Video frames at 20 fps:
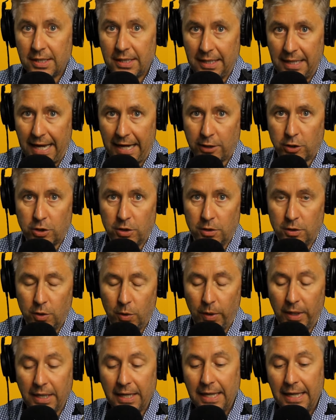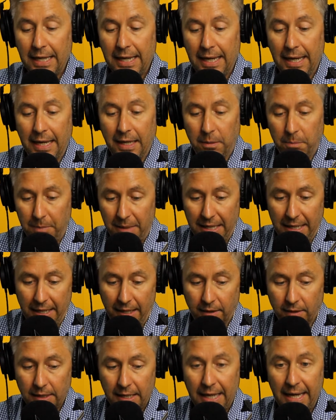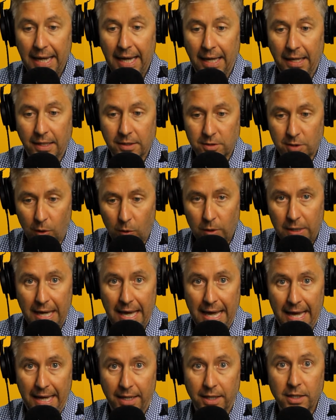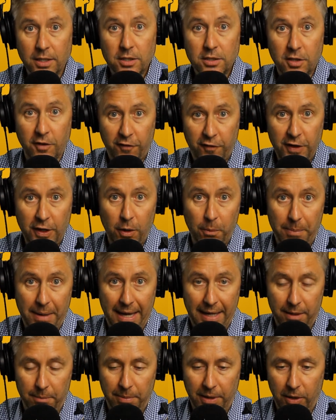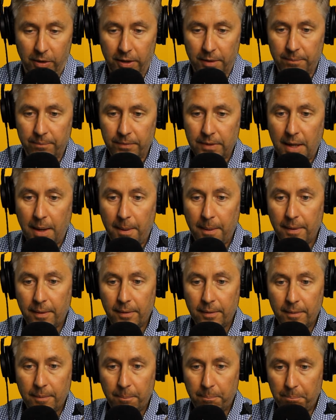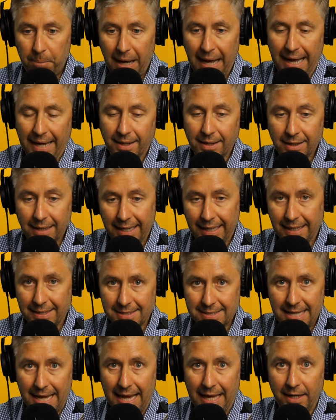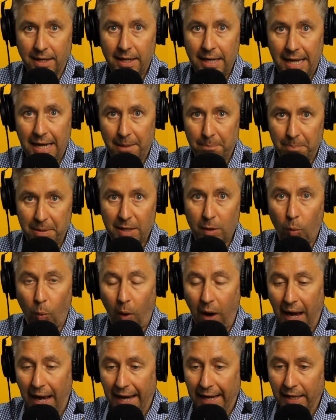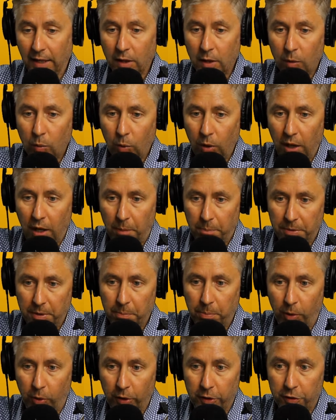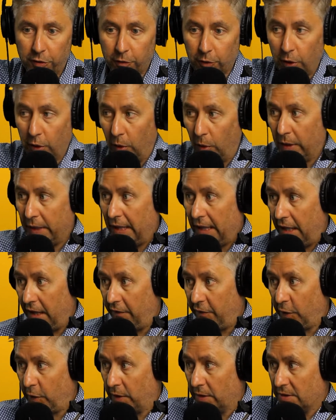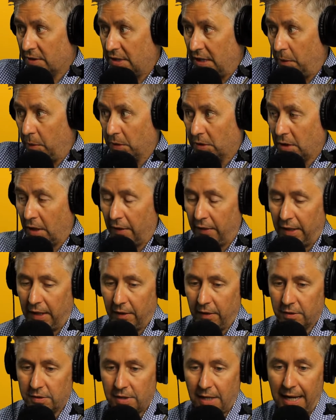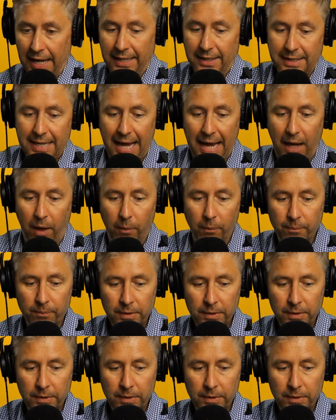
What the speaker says: connection to it. Admit it, and it's okay to feel bad about it. But, like I said, a big why will help you pull it through if you can see what's on the other side. Now,